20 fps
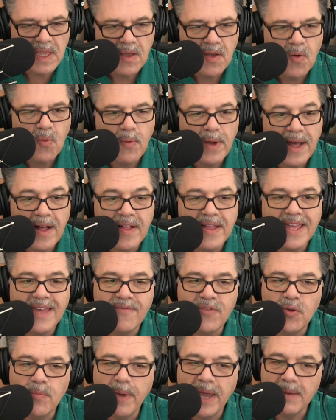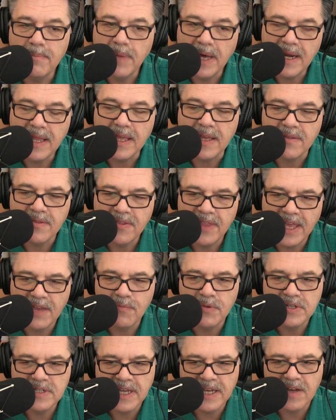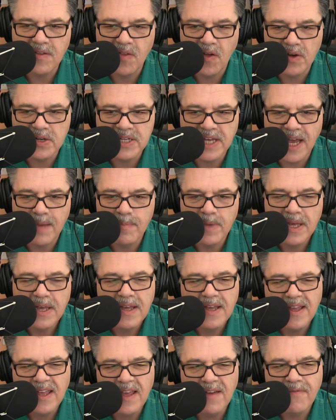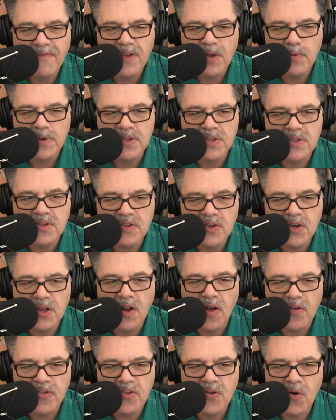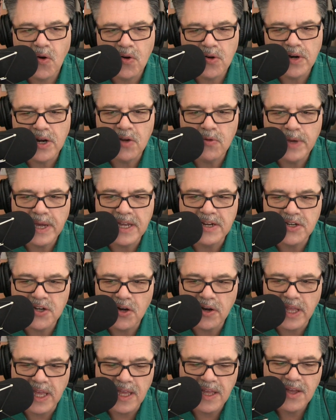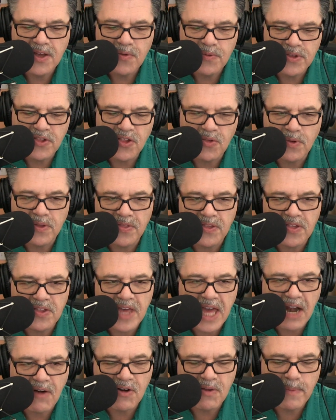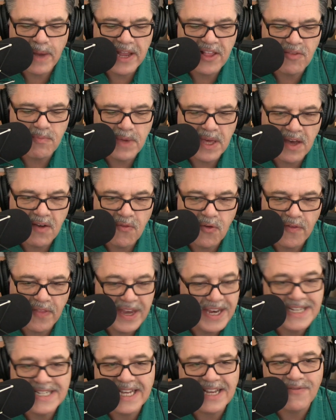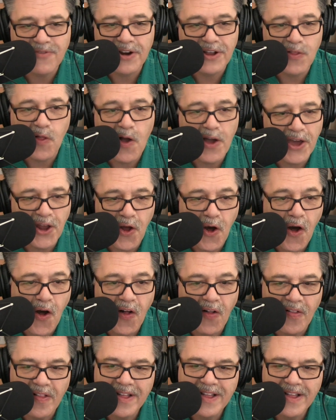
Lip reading: Well, if you paid money, they would take a long time. If it was, you could also order it quick and dirty, which is what this kind of reminds me of, where they didn't take very long at all.